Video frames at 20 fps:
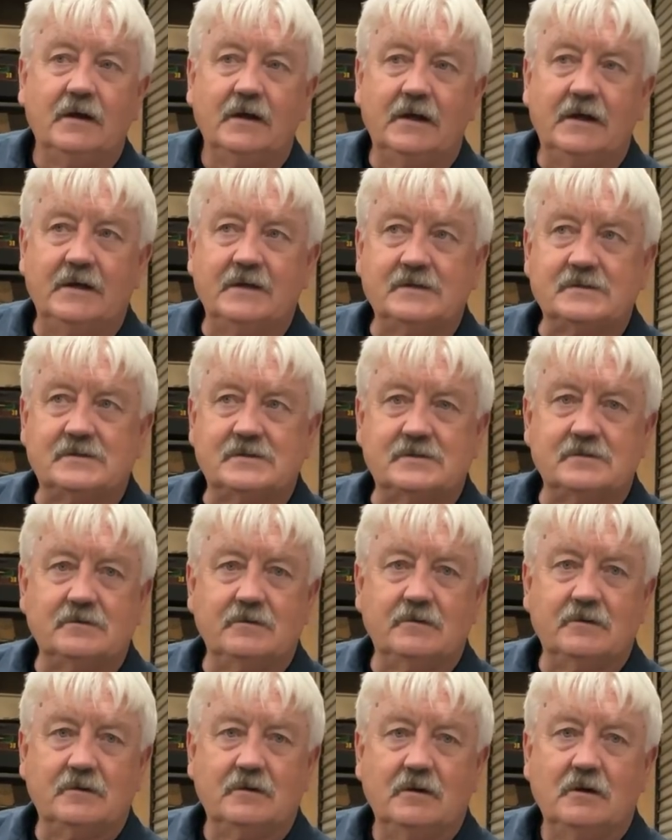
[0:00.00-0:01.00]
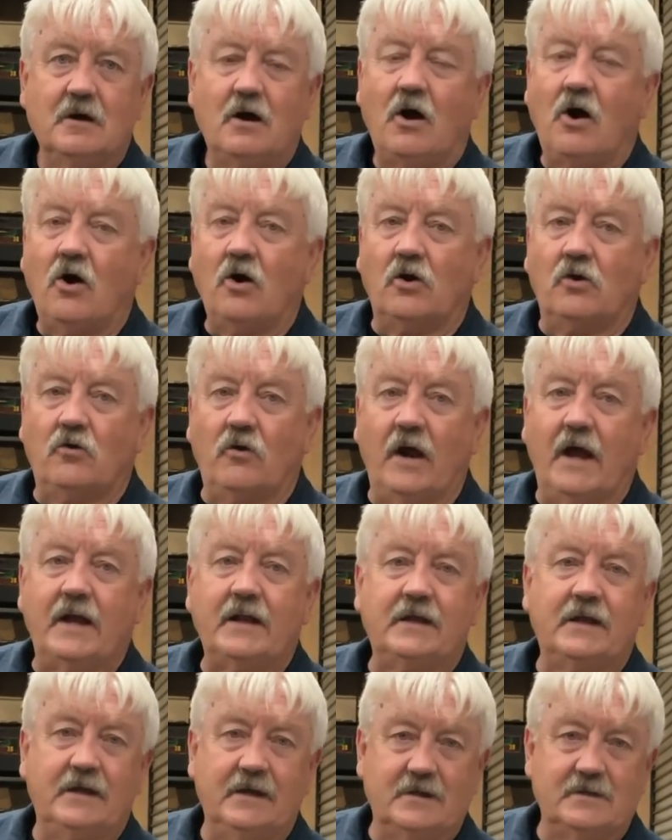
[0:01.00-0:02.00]
is our
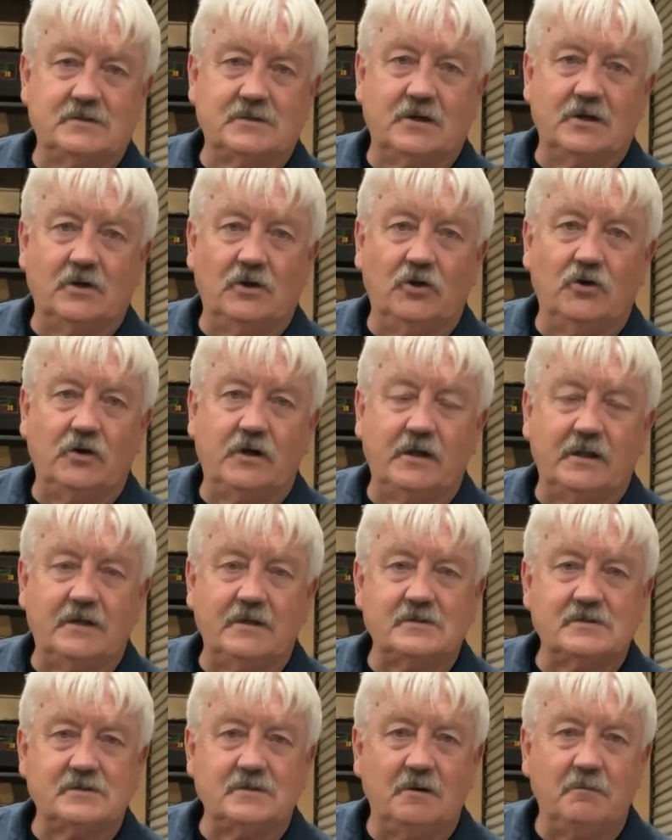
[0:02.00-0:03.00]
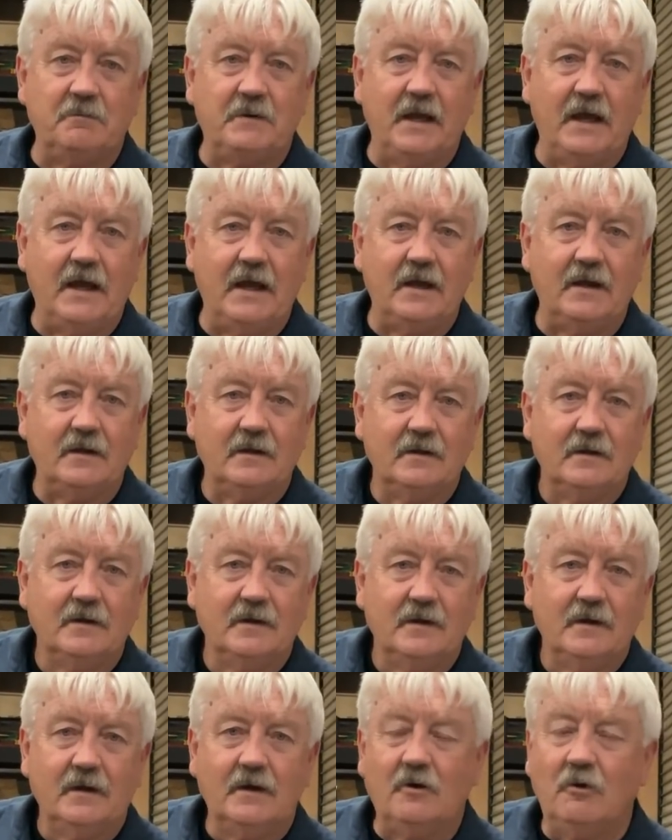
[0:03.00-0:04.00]
grandkids can look at this someday
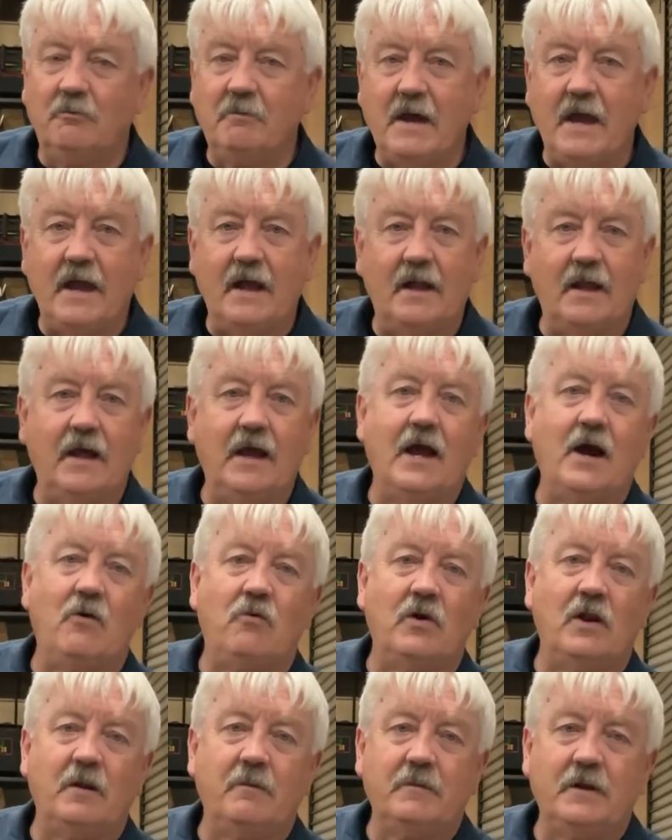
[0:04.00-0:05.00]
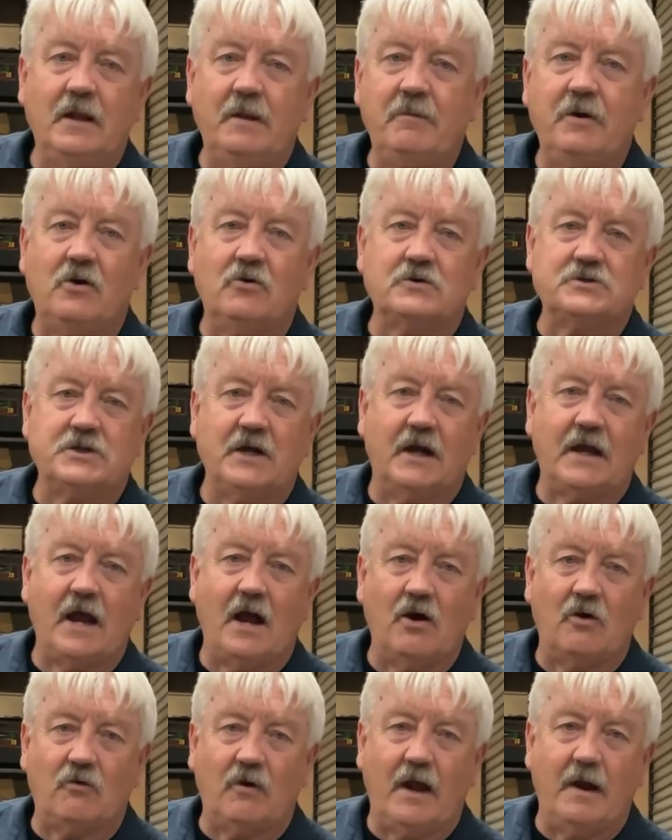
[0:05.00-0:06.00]
and go, man, hey, let me go check
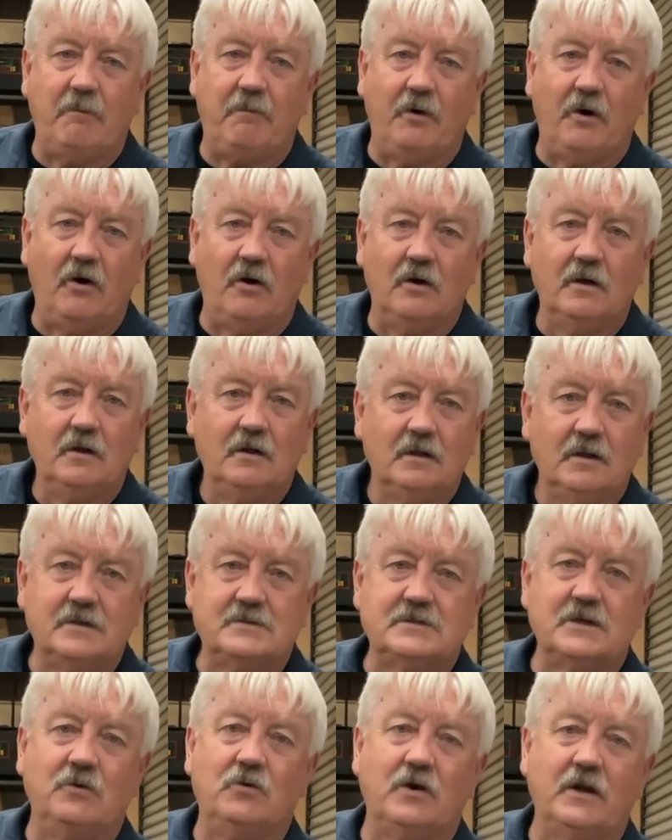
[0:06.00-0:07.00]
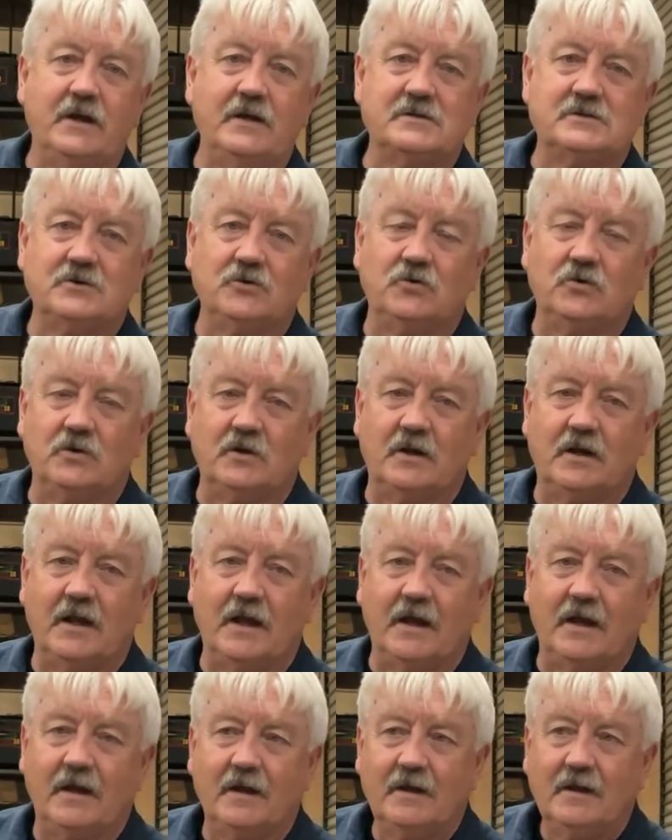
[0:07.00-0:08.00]
out Grandpa. Let's see what he's doing
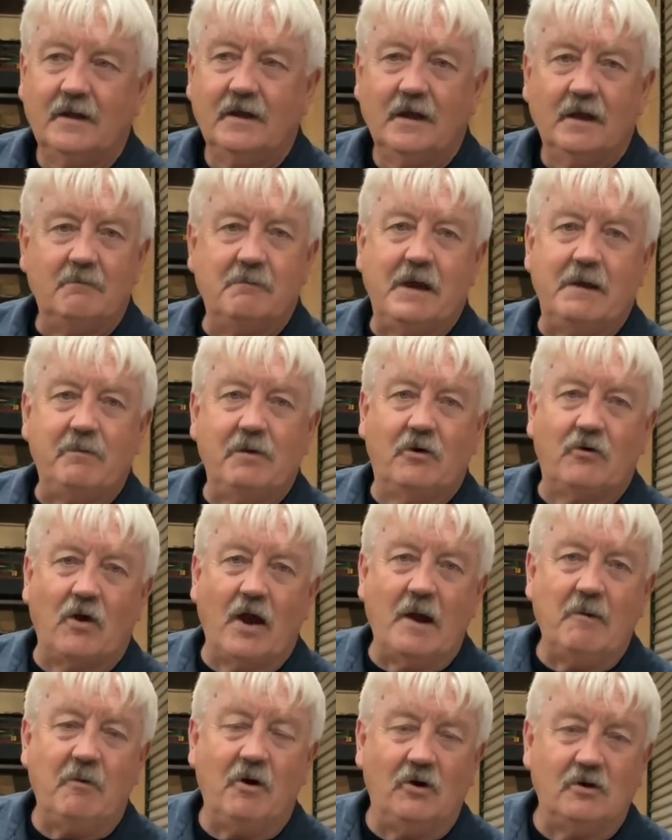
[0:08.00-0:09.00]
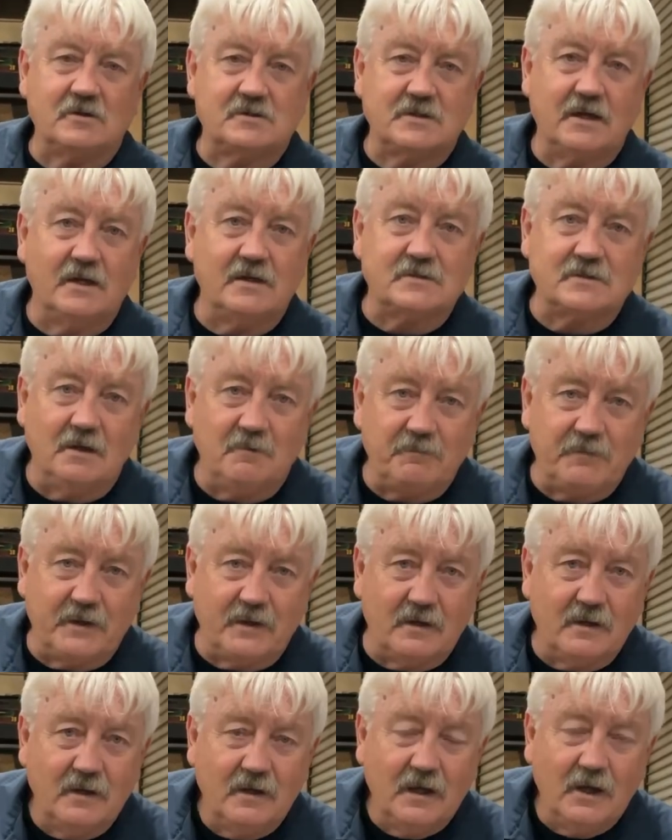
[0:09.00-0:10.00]
today. And maybe Grandma will say
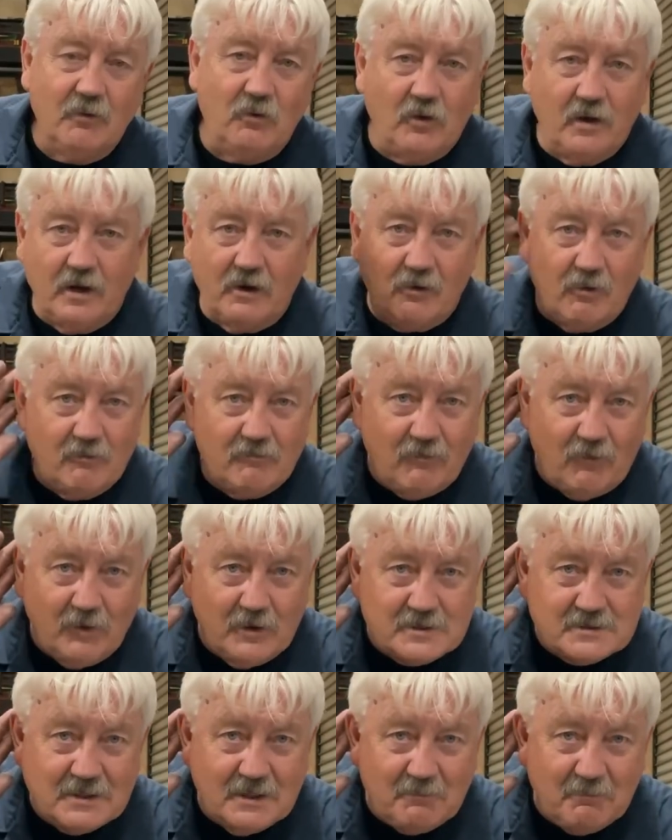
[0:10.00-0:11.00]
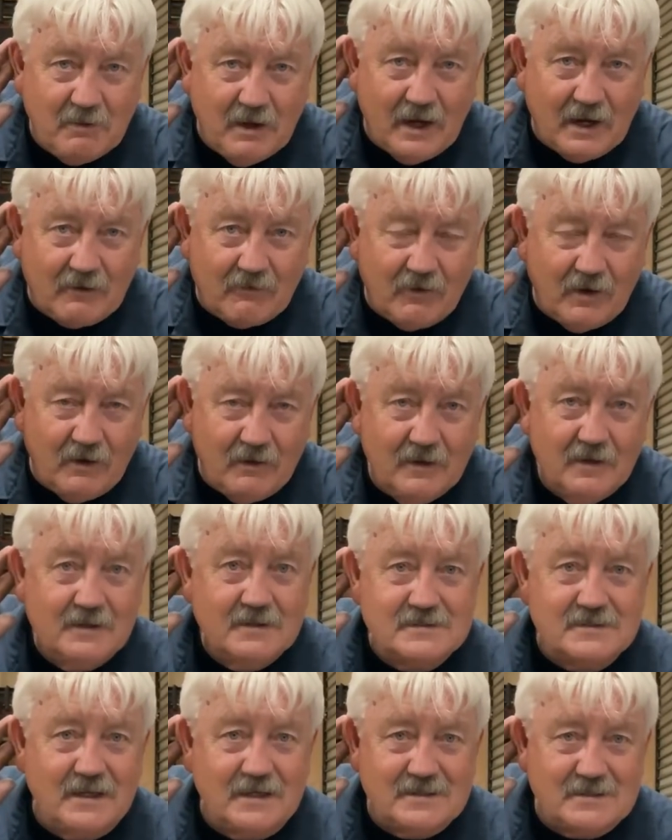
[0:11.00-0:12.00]
something, and we'll hear her voice in the background.
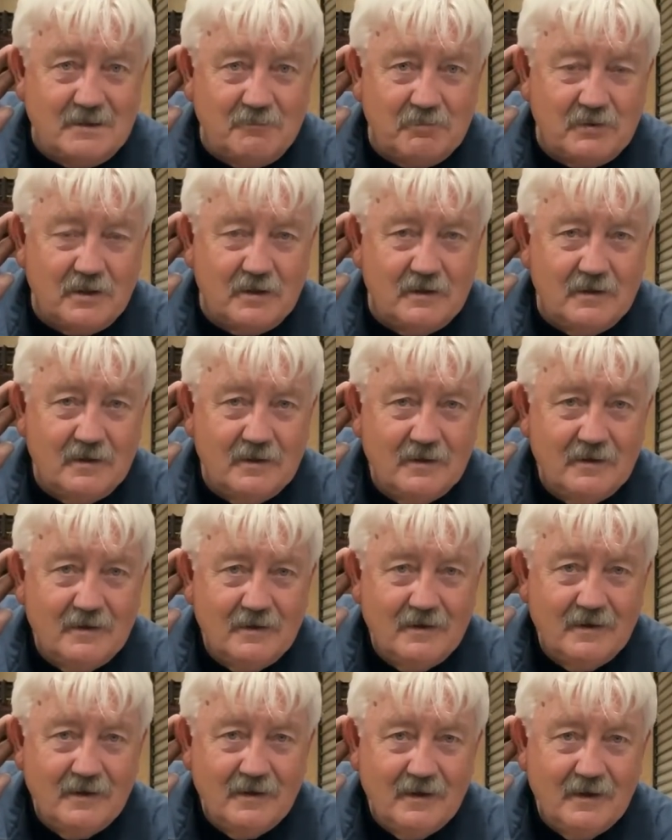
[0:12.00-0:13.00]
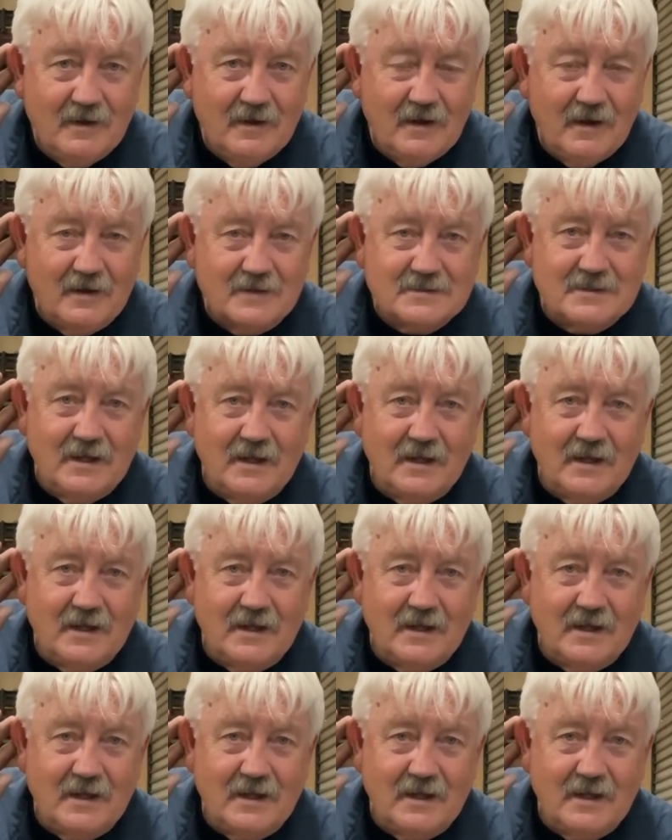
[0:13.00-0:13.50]
Say something. Say,